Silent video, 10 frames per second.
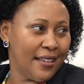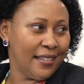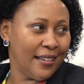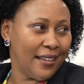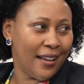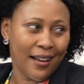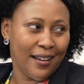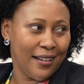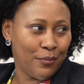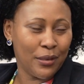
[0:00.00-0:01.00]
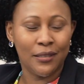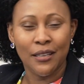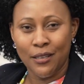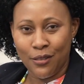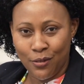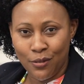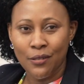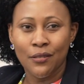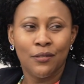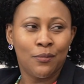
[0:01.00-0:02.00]
within a community of practice for
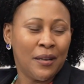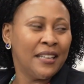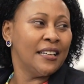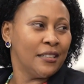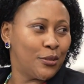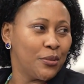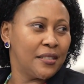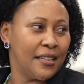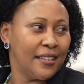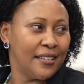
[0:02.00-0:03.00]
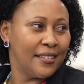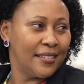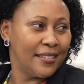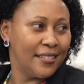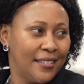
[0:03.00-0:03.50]
climate finance mobilization.